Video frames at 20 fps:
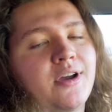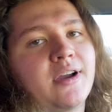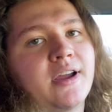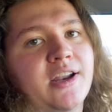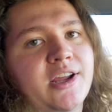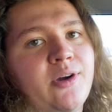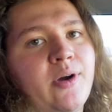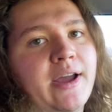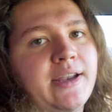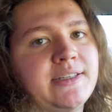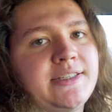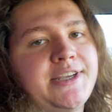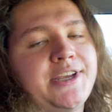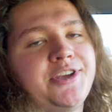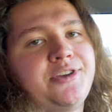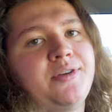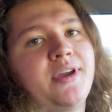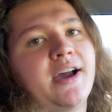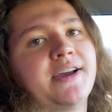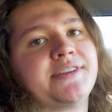I'm gonna go ahead and
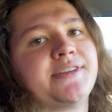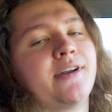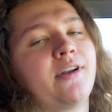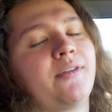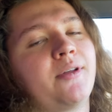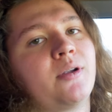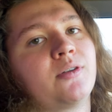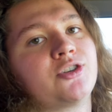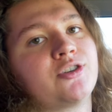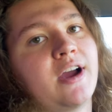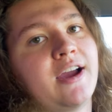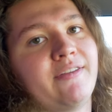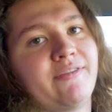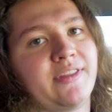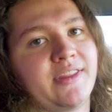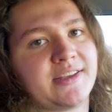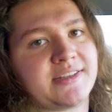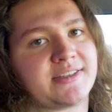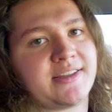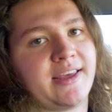take you guys on a little drive
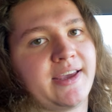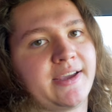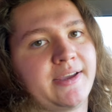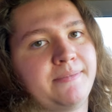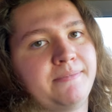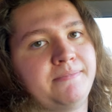in this thing.